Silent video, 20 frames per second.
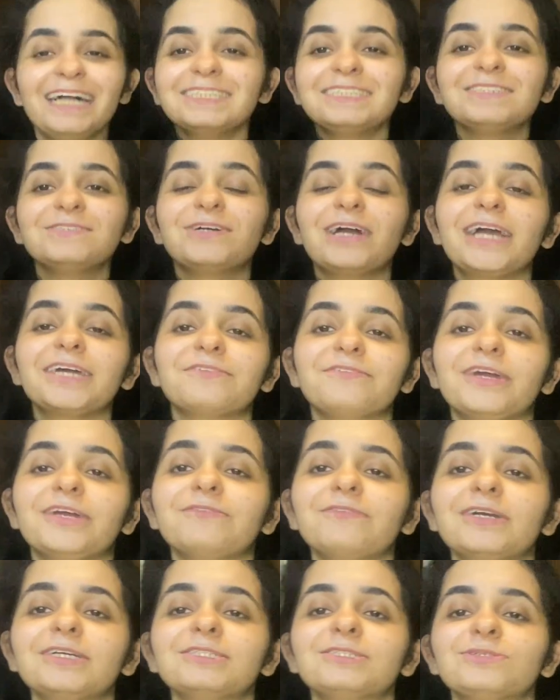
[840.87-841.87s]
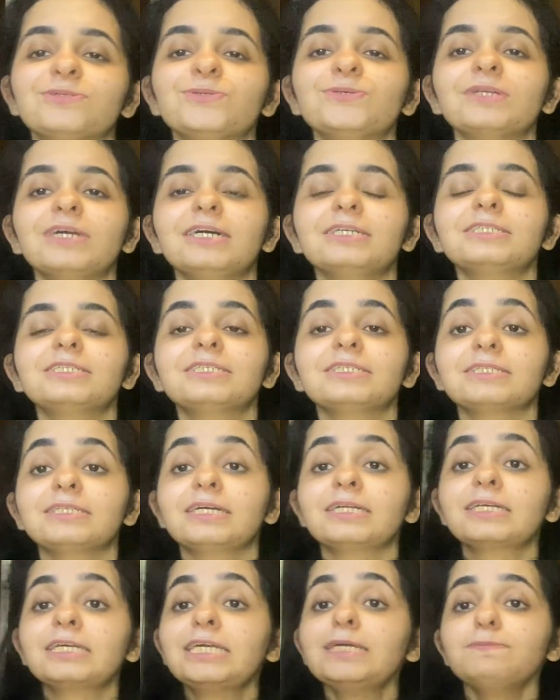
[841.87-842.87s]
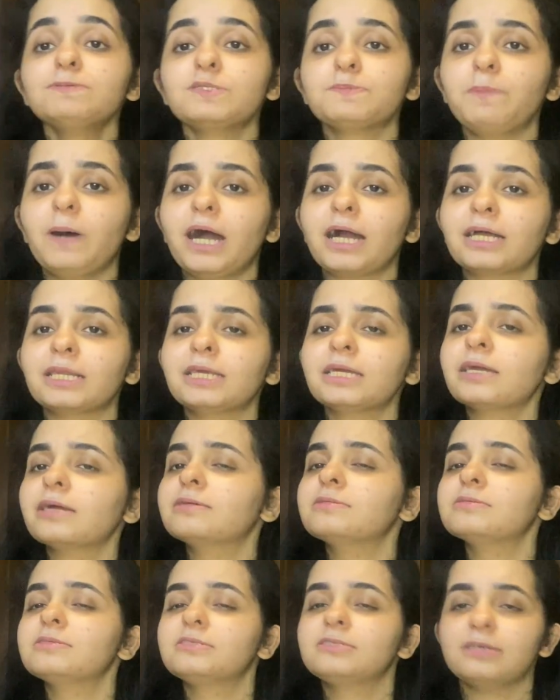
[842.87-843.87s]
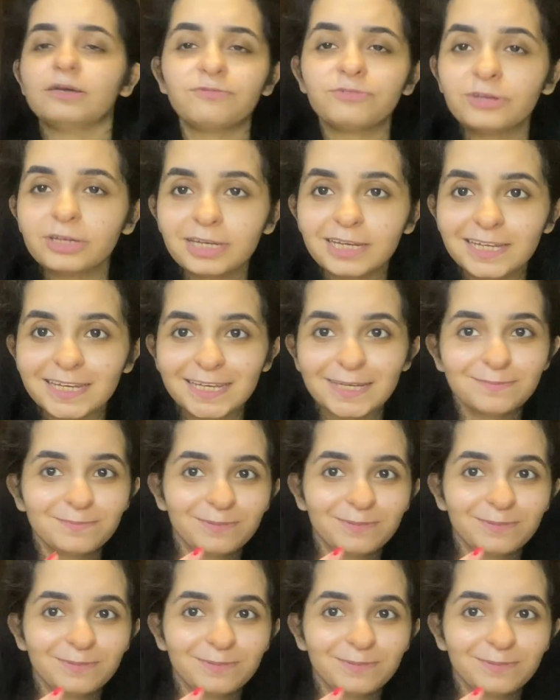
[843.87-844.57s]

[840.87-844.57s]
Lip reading: see you guys very soon. Until then, keep sparkling and definitely keep